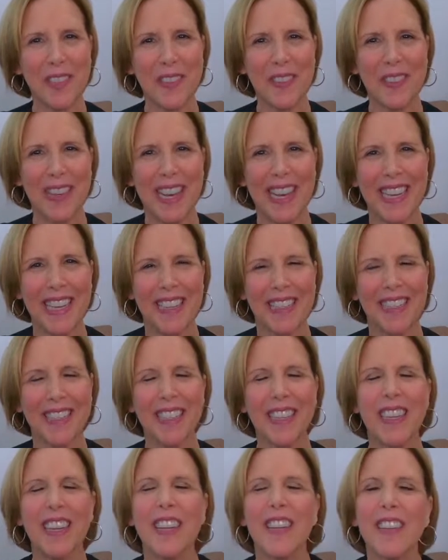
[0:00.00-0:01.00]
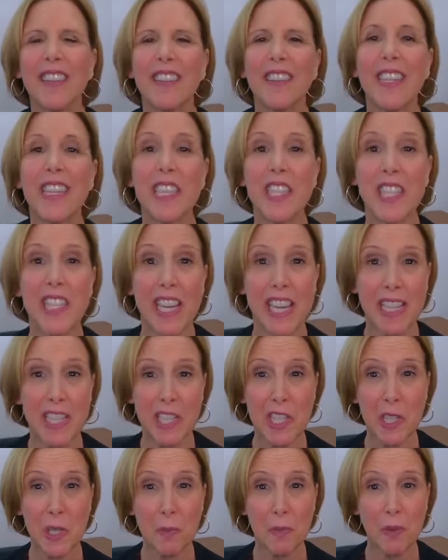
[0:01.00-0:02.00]
Okay? Let's take
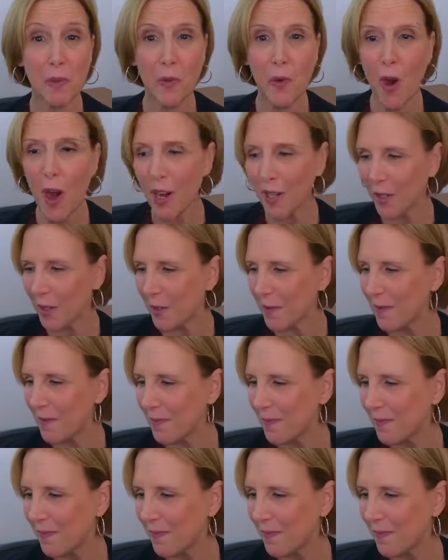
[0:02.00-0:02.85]
a sip of water.